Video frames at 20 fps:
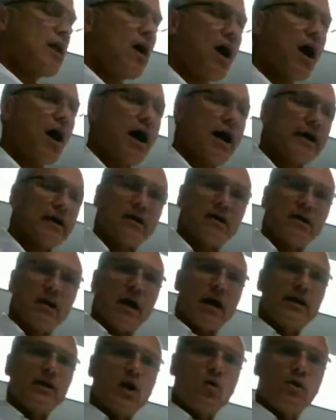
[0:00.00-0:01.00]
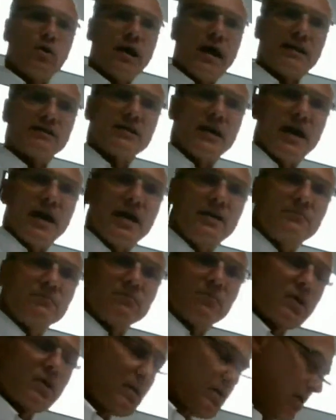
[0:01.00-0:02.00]
All right, I know we're out of time,
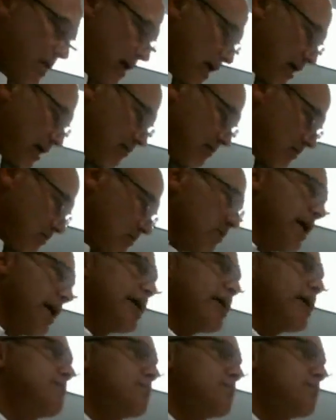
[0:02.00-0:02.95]
right,